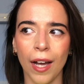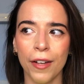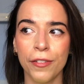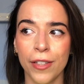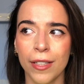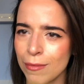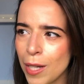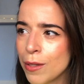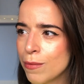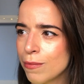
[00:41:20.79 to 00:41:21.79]
I think
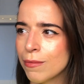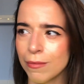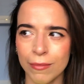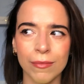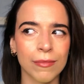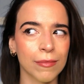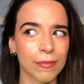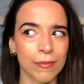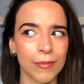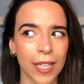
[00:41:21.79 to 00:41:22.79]
my
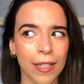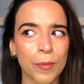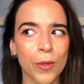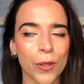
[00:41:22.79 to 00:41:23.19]
makeup